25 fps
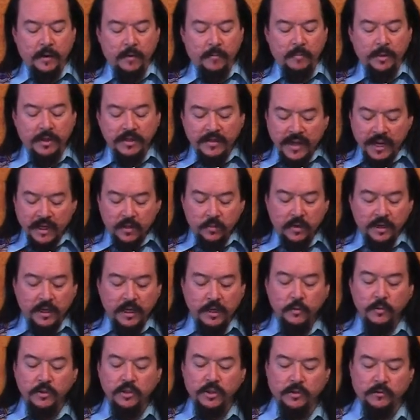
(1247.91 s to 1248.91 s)
But that's what
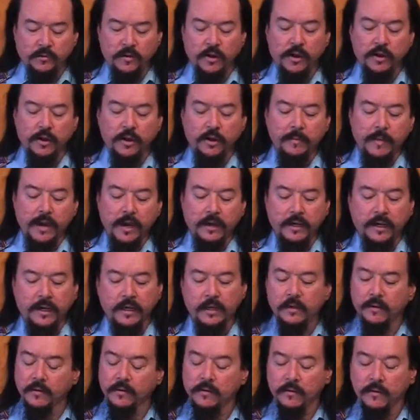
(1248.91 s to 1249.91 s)
he was talking about
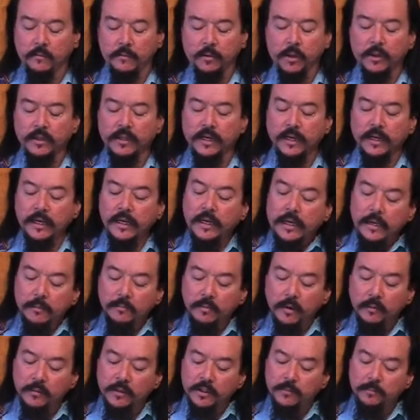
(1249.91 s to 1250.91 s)
in the book that he
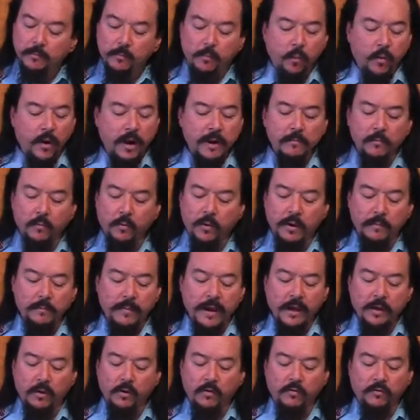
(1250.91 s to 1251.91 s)
published way
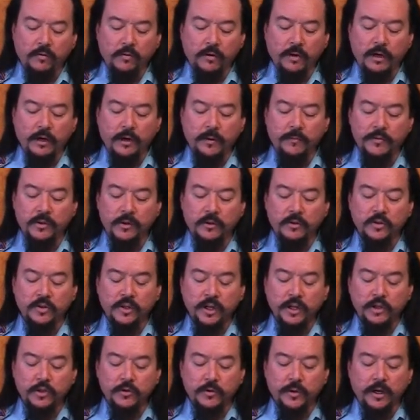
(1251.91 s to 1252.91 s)
back over a
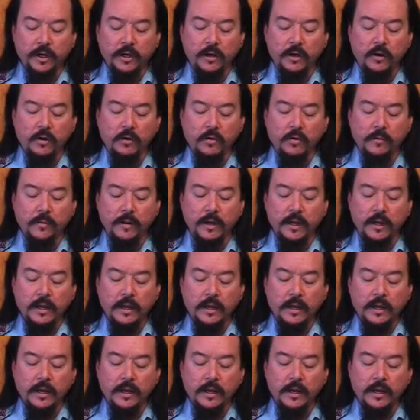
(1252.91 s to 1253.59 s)
century ago.